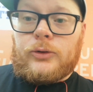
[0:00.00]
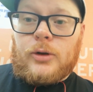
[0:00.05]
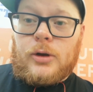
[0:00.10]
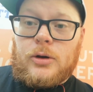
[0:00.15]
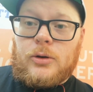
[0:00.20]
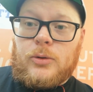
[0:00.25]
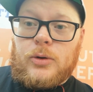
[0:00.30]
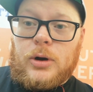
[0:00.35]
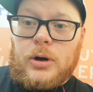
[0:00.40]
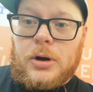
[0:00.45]

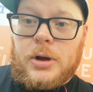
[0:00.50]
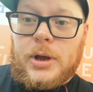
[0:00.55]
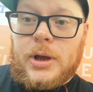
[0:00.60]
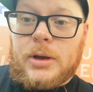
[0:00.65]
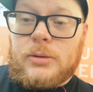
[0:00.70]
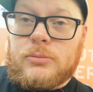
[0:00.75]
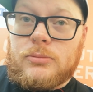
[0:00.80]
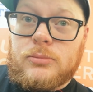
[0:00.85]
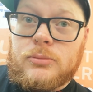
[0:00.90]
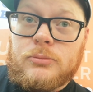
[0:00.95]
So I
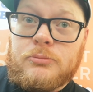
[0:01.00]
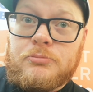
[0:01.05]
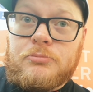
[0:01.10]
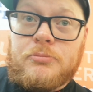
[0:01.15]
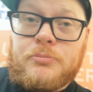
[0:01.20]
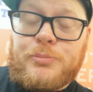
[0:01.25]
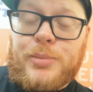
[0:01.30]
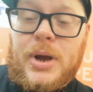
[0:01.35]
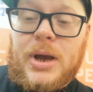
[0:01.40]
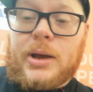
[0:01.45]

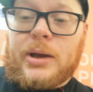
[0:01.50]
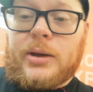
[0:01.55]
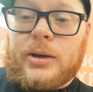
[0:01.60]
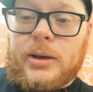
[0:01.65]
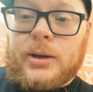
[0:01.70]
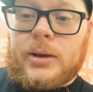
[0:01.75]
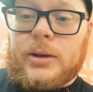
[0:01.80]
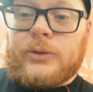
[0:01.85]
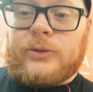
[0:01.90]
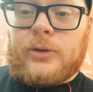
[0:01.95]
am back
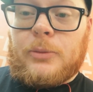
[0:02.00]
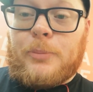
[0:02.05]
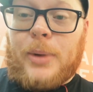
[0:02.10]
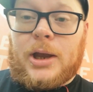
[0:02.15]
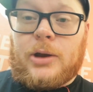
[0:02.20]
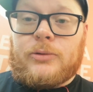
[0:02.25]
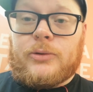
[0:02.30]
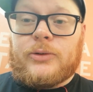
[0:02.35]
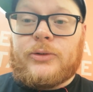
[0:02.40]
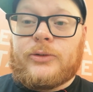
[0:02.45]
in St
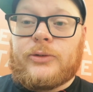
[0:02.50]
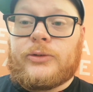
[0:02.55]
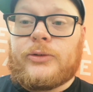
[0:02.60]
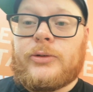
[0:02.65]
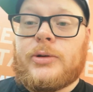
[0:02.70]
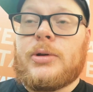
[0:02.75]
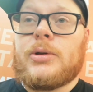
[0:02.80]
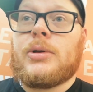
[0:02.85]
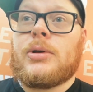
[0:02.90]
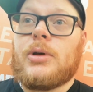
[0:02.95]

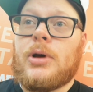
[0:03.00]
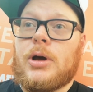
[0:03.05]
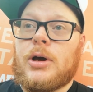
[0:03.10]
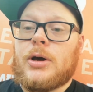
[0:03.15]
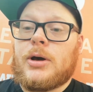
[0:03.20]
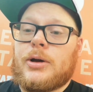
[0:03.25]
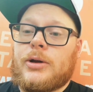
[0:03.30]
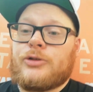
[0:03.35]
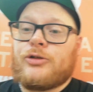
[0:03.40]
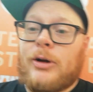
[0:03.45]
Pancras
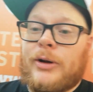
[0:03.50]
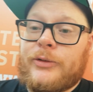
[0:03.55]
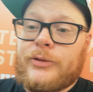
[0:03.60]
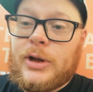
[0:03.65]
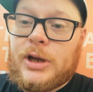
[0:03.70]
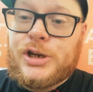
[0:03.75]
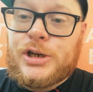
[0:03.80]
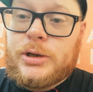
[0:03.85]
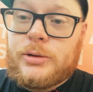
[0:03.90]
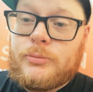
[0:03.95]
uh, train
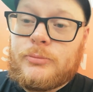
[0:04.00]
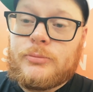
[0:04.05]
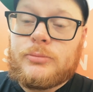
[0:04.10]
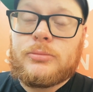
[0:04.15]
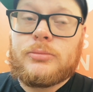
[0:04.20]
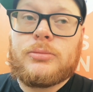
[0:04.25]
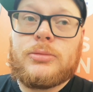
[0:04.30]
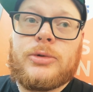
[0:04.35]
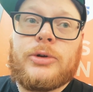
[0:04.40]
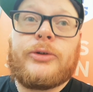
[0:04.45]
station,
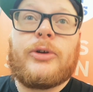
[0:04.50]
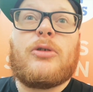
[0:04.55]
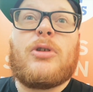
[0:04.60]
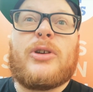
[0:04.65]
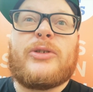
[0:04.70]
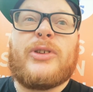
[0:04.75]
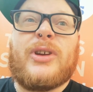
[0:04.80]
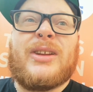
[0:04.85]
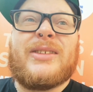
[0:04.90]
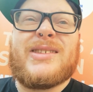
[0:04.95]
St
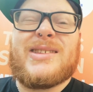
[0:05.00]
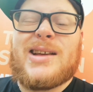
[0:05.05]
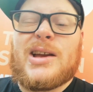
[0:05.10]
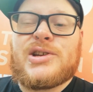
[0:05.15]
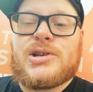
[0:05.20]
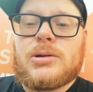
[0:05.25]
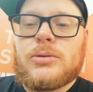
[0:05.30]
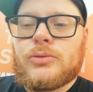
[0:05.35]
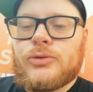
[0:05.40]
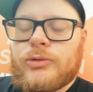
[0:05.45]
Pancras
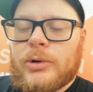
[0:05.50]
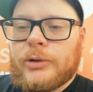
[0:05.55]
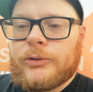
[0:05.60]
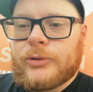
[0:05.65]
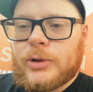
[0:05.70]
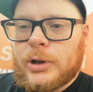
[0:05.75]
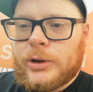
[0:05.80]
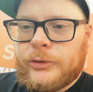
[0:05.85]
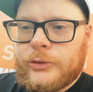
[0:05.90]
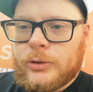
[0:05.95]
International train
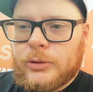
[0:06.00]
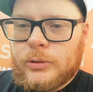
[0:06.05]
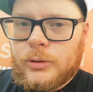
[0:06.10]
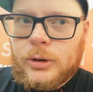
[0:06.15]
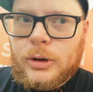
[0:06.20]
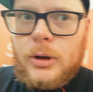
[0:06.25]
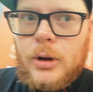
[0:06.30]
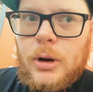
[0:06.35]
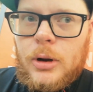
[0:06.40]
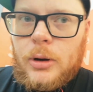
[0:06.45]
station,
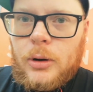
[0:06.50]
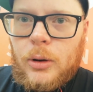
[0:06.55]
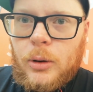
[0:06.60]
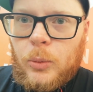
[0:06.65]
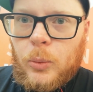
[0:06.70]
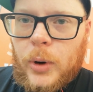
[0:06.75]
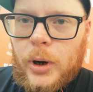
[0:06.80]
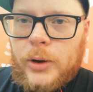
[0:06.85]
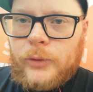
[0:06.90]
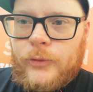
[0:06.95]

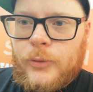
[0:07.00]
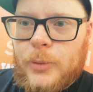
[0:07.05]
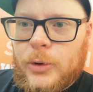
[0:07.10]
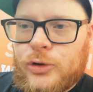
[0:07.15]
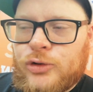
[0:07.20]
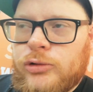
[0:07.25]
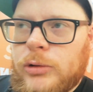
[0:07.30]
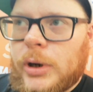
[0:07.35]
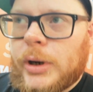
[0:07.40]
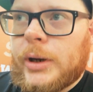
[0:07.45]
waiting for
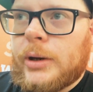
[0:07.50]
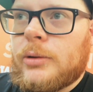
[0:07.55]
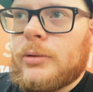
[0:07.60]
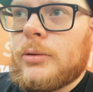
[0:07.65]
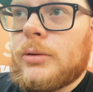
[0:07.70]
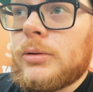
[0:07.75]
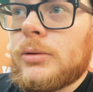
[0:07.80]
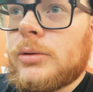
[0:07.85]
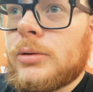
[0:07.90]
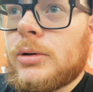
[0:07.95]
my train.